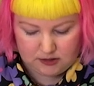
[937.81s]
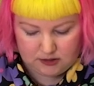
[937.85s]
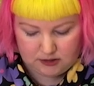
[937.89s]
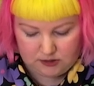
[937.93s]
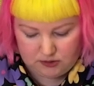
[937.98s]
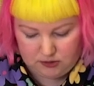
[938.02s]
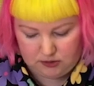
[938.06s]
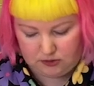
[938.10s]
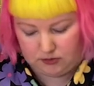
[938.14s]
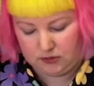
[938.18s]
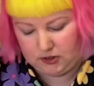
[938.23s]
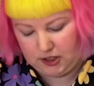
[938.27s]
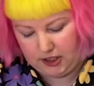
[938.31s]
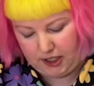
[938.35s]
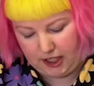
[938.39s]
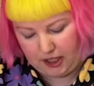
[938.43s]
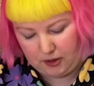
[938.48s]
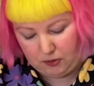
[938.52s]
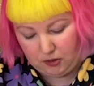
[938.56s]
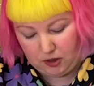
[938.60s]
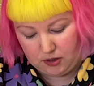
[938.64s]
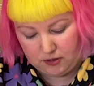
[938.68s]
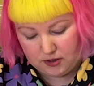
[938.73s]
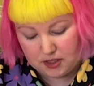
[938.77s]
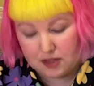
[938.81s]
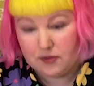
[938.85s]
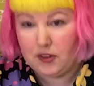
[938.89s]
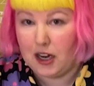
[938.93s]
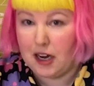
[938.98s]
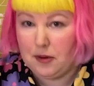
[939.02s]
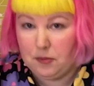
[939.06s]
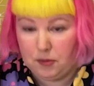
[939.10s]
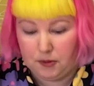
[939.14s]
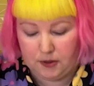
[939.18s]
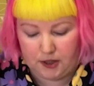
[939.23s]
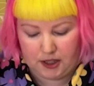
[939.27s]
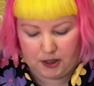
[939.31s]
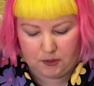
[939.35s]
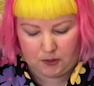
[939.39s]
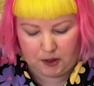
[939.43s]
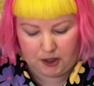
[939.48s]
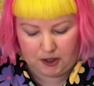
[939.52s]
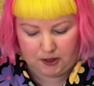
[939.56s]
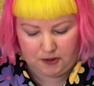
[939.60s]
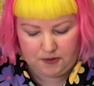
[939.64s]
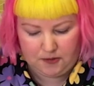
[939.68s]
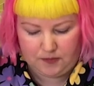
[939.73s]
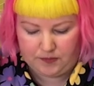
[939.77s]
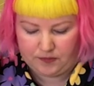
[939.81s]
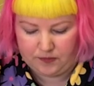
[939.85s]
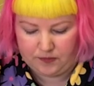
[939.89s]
Ooh, okay, well, it survived pretty well.